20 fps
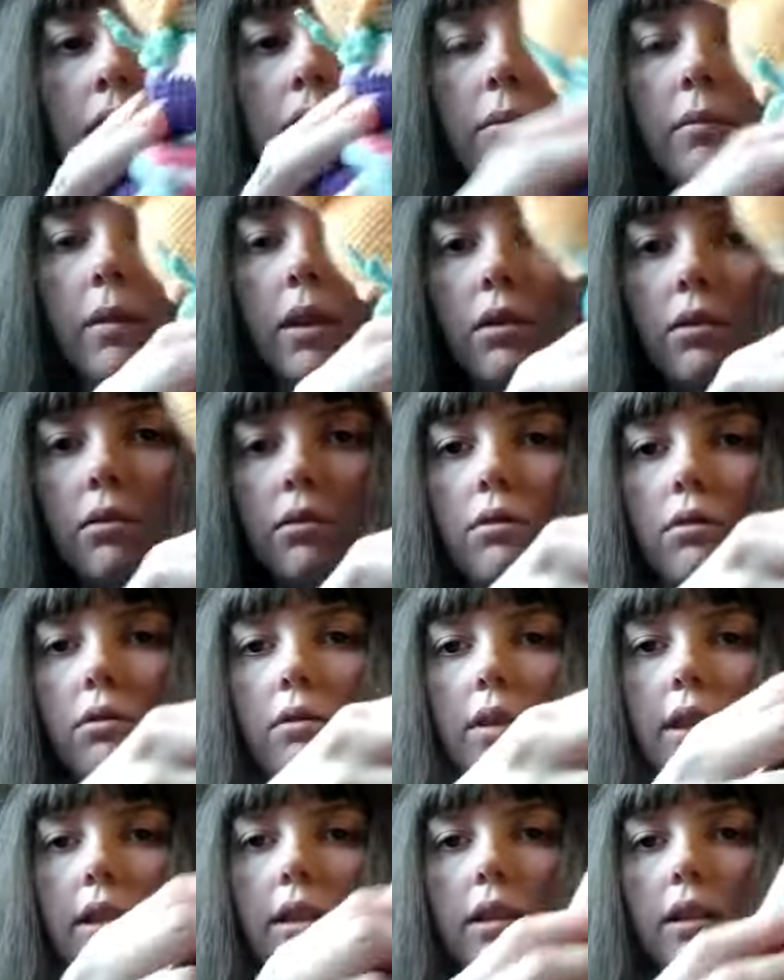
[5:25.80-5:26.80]
But you'll
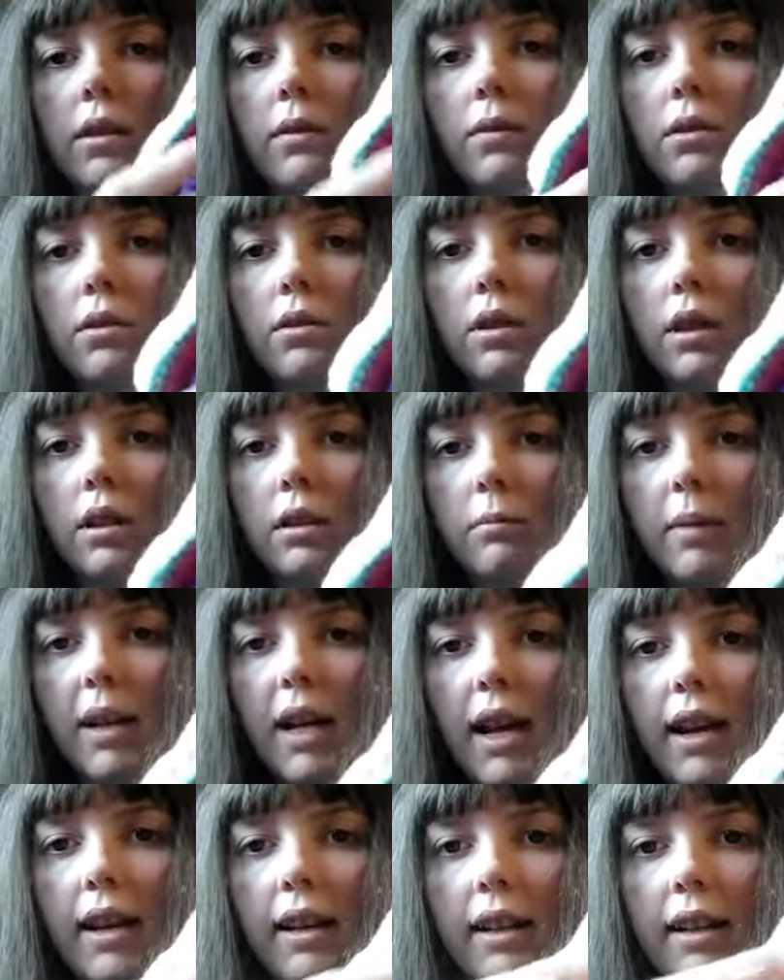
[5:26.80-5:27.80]
notice if you look at the
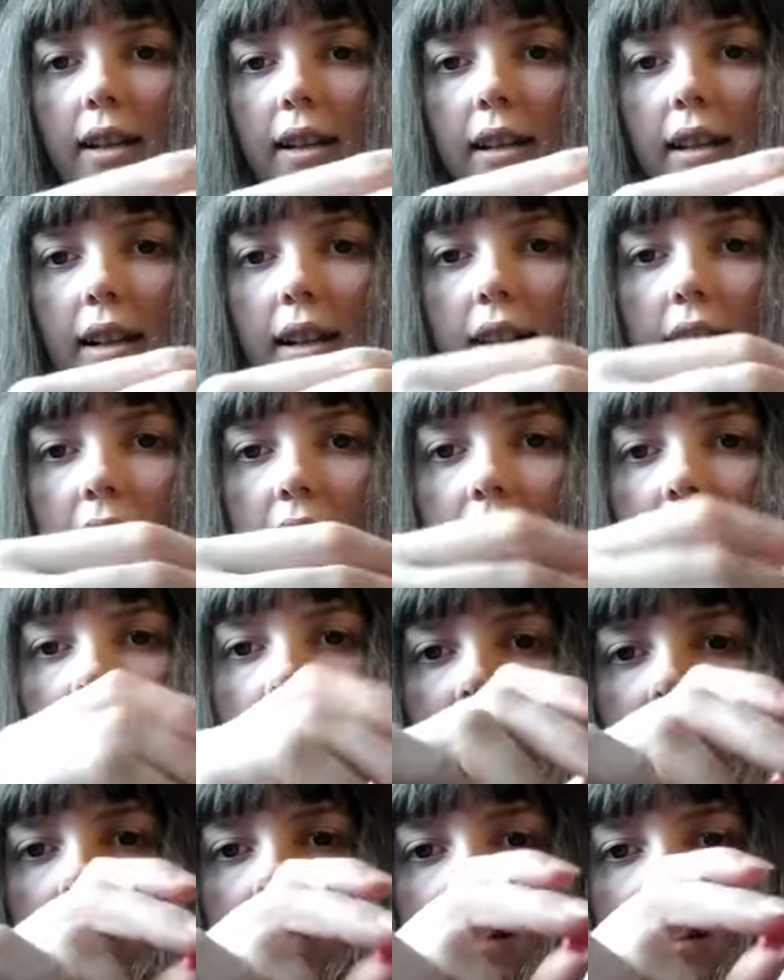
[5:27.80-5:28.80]
back, I did